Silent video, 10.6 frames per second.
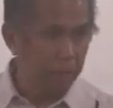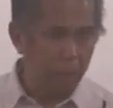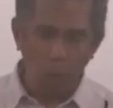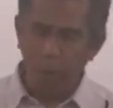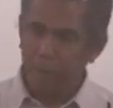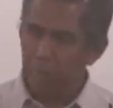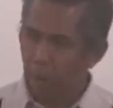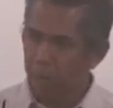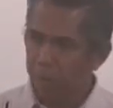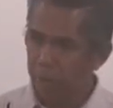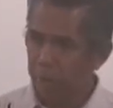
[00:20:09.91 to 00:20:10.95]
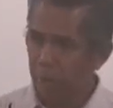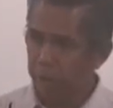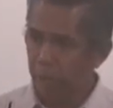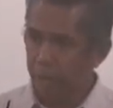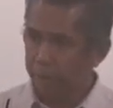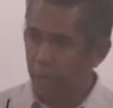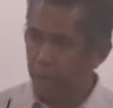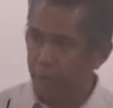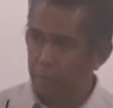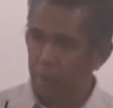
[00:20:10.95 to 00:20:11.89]
They call it martyred. They are
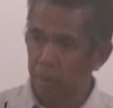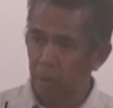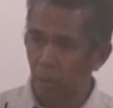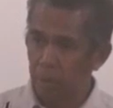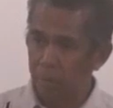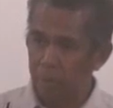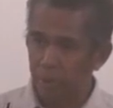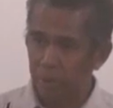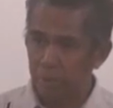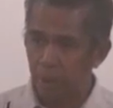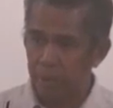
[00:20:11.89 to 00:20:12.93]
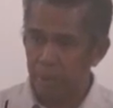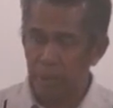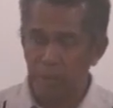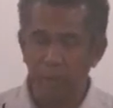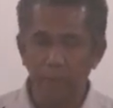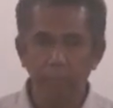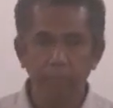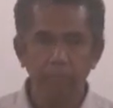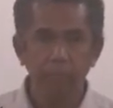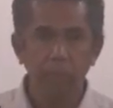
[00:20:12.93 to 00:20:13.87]
attacking, but they call themselves martyred.
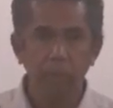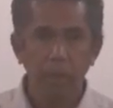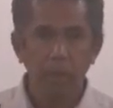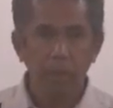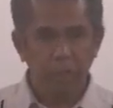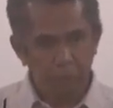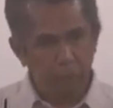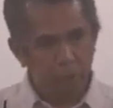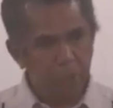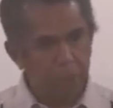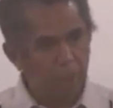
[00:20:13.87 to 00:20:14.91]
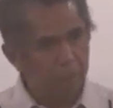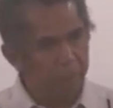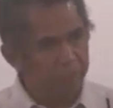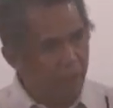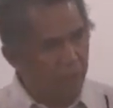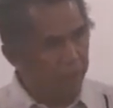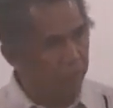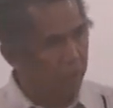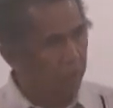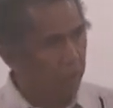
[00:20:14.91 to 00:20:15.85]
It's because that's part of their
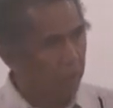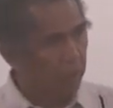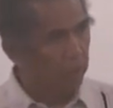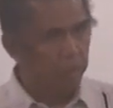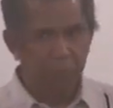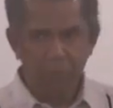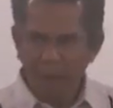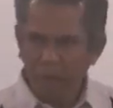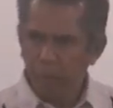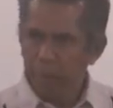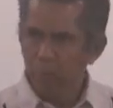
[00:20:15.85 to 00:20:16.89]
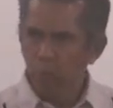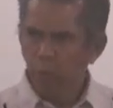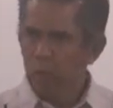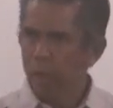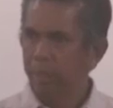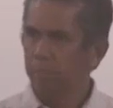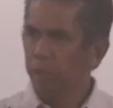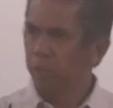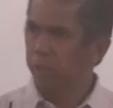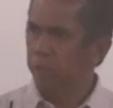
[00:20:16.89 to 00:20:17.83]
faith. The faith of the Muslim
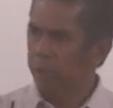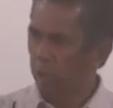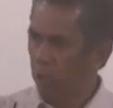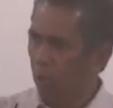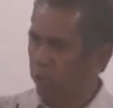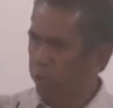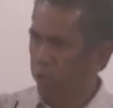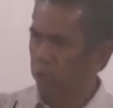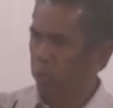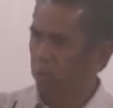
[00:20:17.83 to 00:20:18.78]
is their culture.